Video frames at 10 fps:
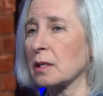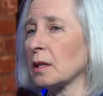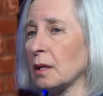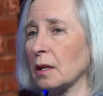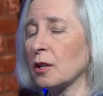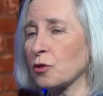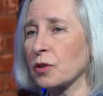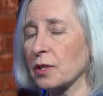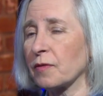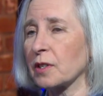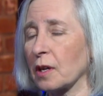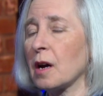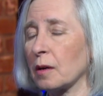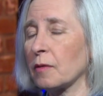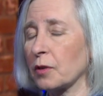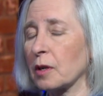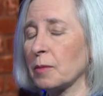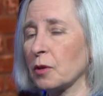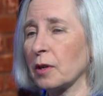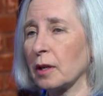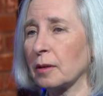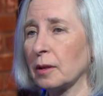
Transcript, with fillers: the interest of the community.